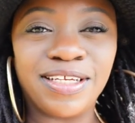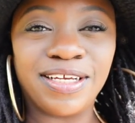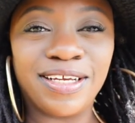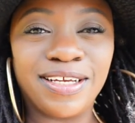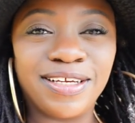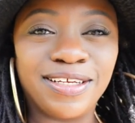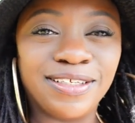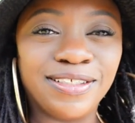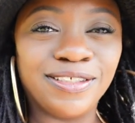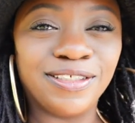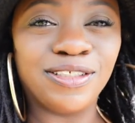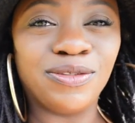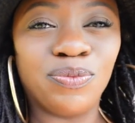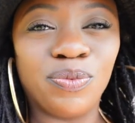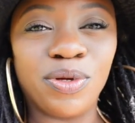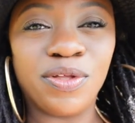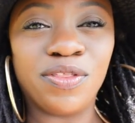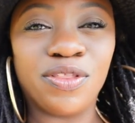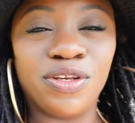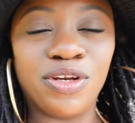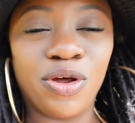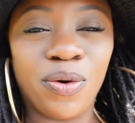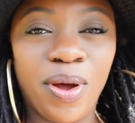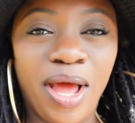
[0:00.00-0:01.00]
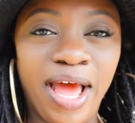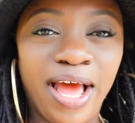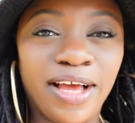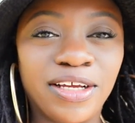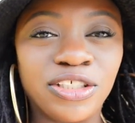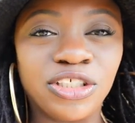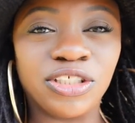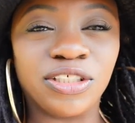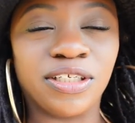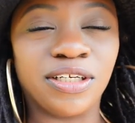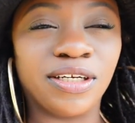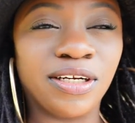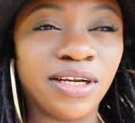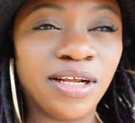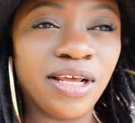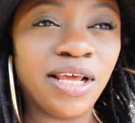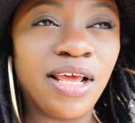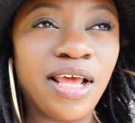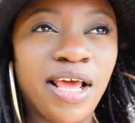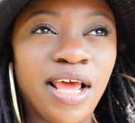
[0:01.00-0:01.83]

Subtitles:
things with no action.